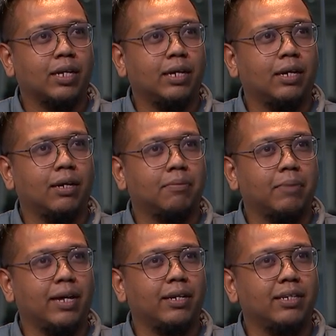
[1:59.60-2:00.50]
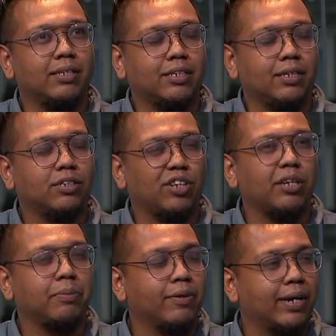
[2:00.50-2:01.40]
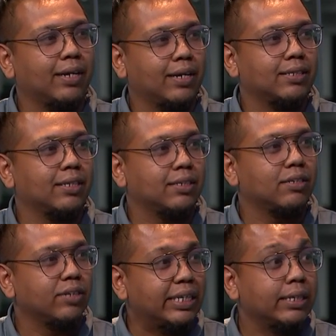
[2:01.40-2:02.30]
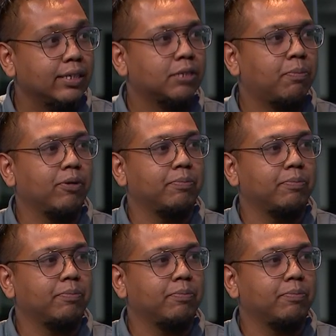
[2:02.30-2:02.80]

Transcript: trying to be recognized as a real sport